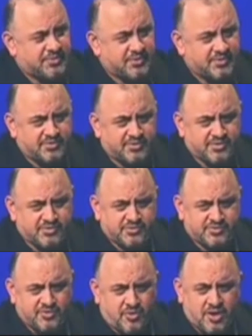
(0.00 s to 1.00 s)
The
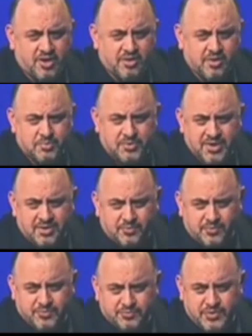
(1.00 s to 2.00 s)
Zircon implant,
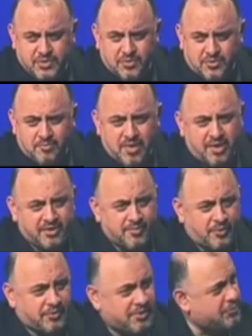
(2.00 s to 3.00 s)
what we call the
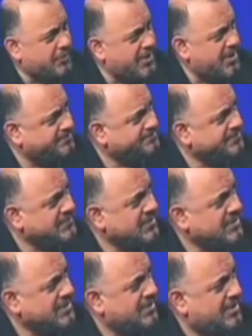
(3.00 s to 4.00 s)
Mollybolt implant,
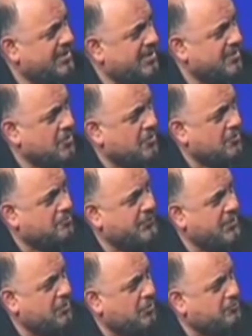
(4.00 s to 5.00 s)
the
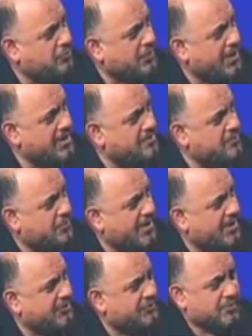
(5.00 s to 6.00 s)
old blade
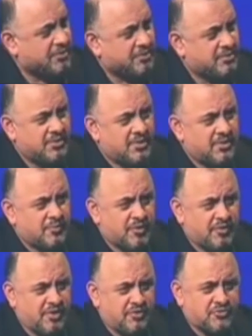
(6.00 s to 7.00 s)
implants were
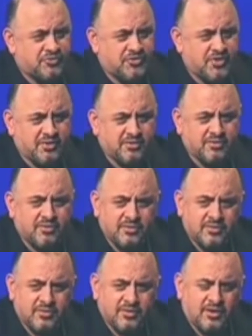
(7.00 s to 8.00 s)
an interesting
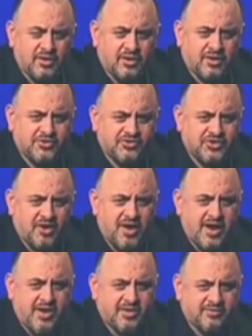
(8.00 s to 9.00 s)

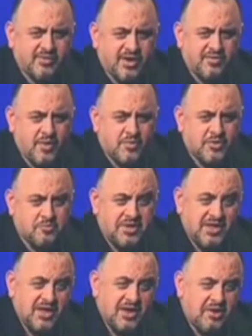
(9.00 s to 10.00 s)
design, and they were the
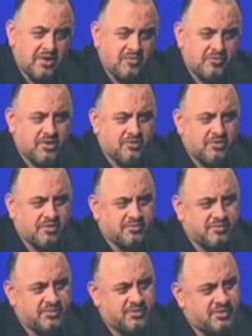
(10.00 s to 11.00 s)
beginning of the current
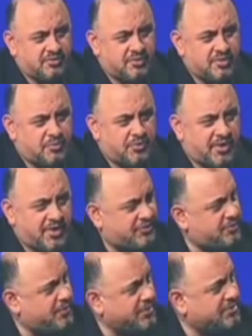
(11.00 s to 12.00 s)

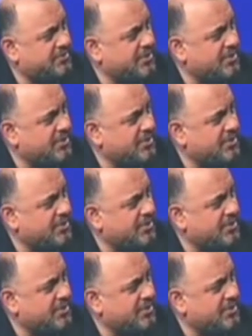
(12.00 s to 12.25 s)
implants, but